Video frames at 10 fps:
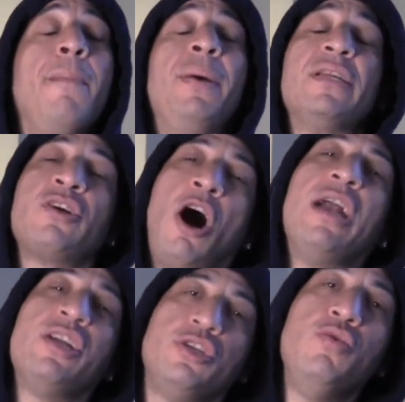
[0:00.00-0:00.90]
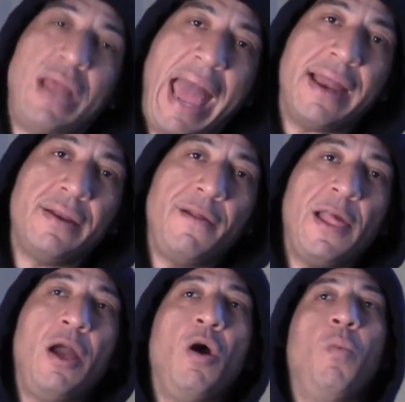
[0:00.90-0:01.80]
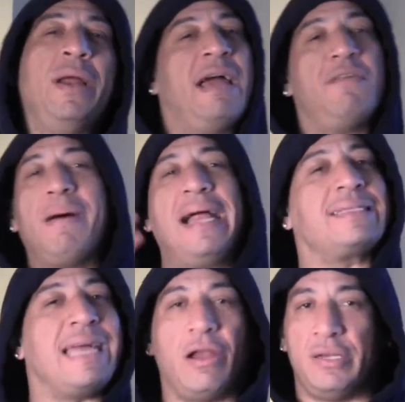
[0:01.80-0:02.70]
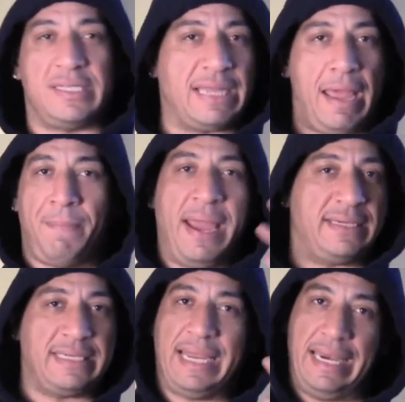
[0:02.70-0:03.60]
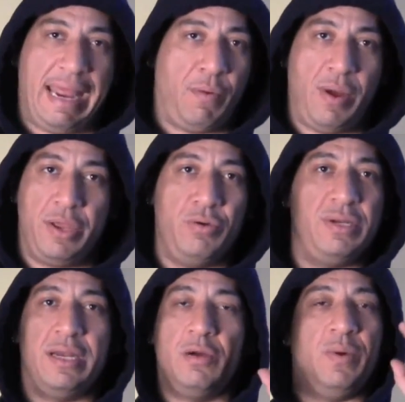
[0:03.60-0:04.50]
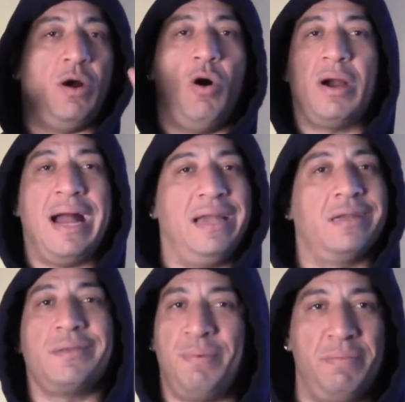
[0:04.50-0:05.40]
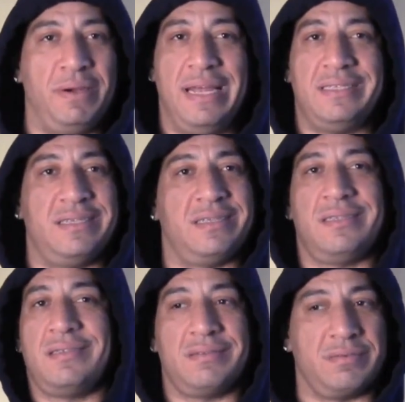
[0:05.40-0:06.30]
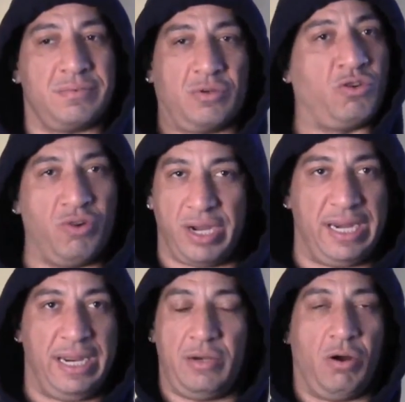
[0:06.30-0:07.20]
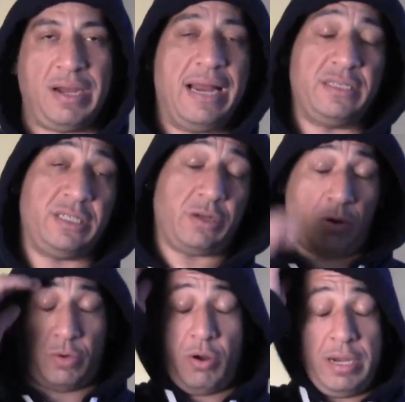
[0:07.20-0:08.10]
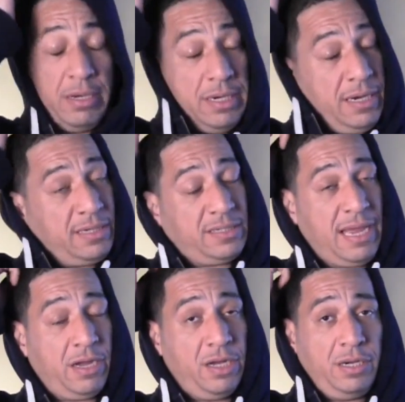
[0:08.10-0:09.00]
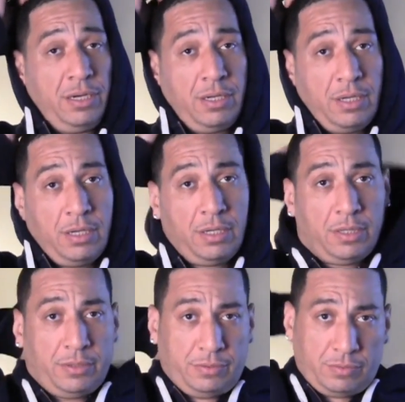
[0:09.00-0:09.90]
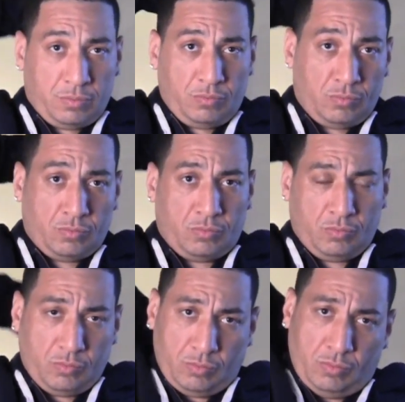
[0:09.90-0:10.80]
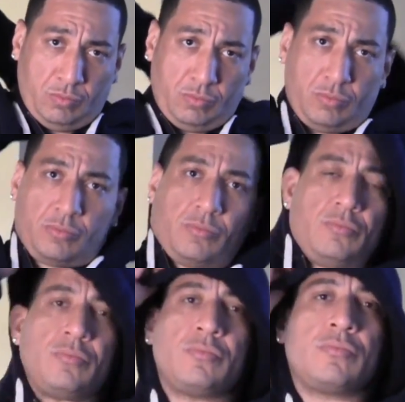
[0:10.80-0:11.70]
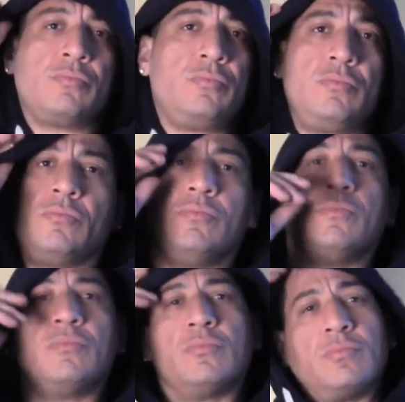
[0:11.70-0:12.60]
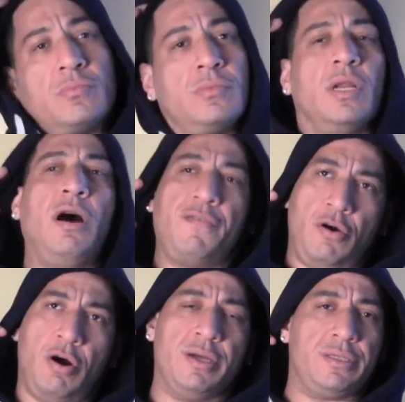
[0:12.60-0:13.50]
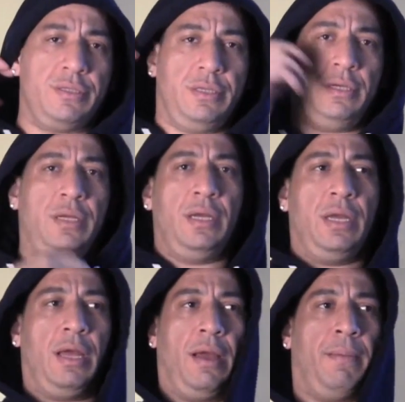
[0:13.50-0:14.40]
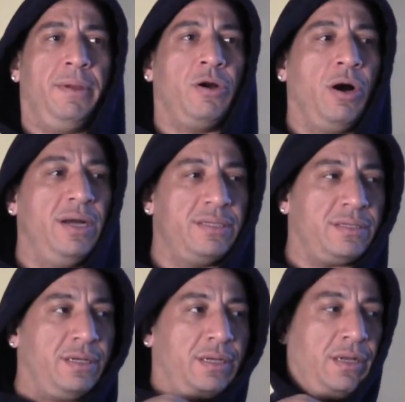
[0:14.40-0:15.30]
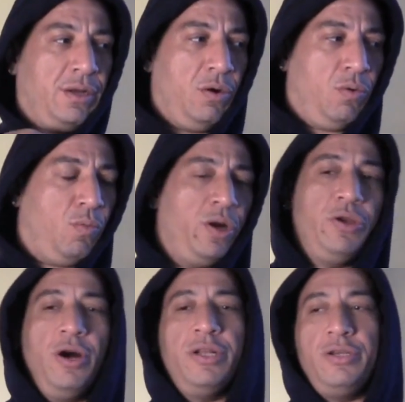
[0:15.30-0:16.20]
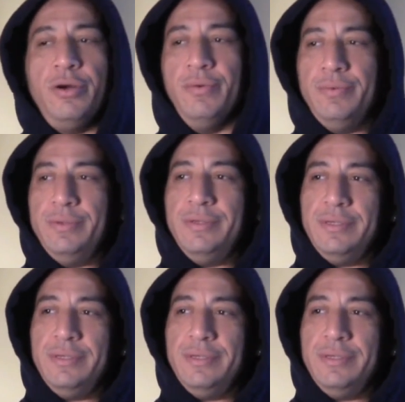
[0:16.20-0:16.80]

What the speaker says: But it's hard to do that when everybody's not on the same page thinking that way. You're dealing with all kind of people that's just crooked and all kind of shit going on out there that's not good. Humility sounds like to me should accompany loyalty. Of course. Because what are you going to do?